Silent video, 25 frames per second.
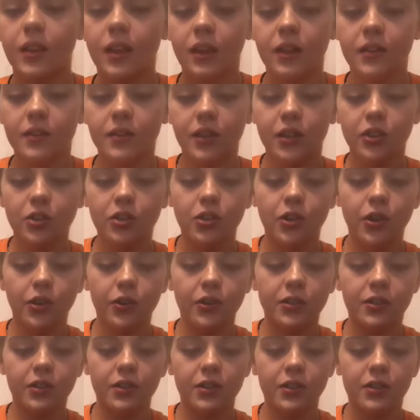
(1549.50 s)
then you go
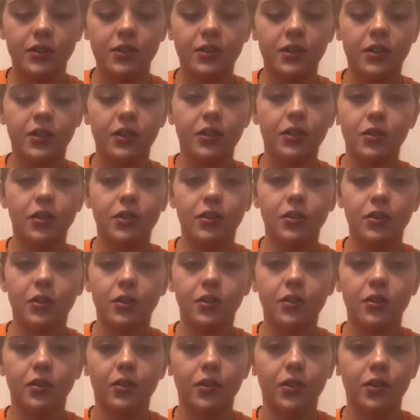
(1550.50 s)
into this
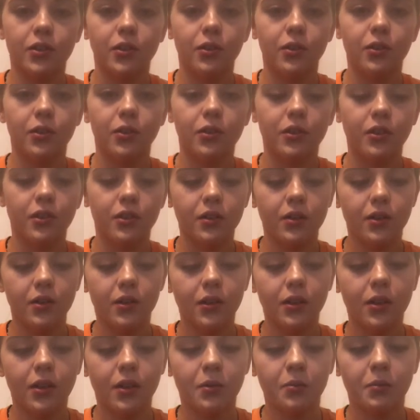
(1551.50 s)
little
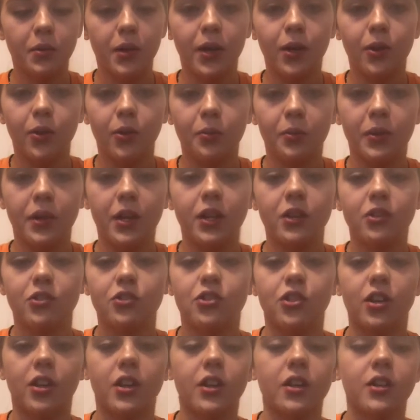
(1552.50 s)
pale pink
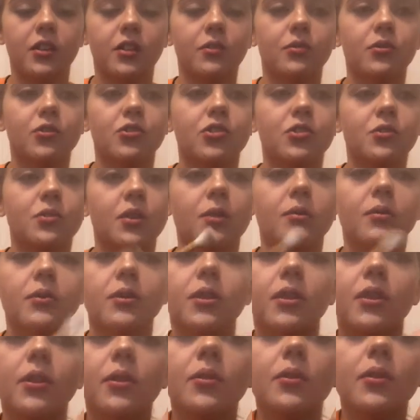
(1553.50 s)
shade, which is what I'm going
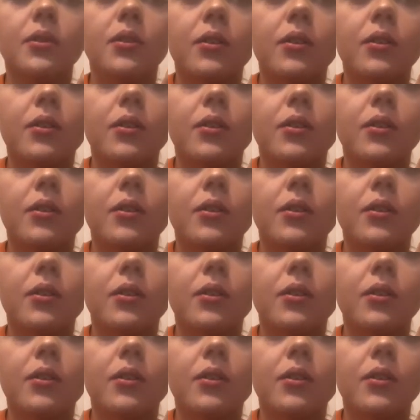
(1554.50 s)
to do.